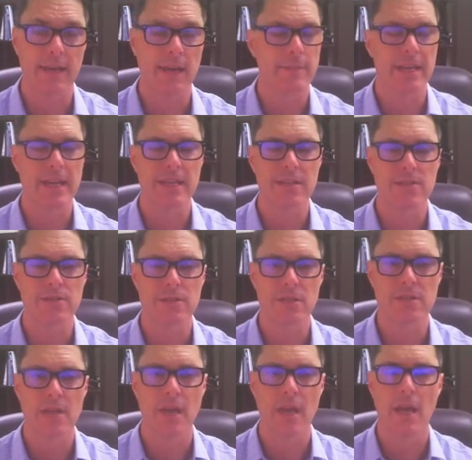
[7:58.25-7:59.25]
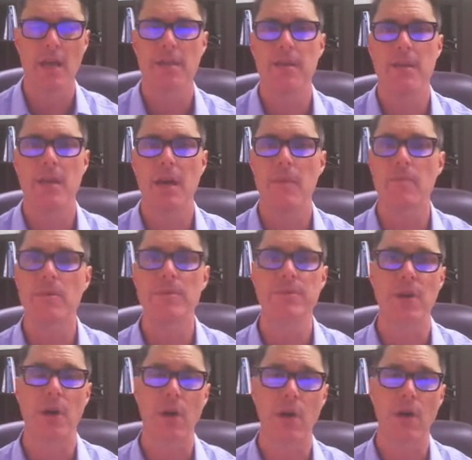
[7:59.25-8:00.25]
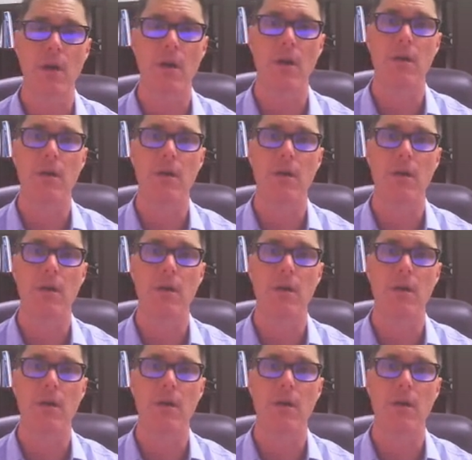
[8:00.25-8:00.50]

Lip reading: I mean, it's just, the numbers are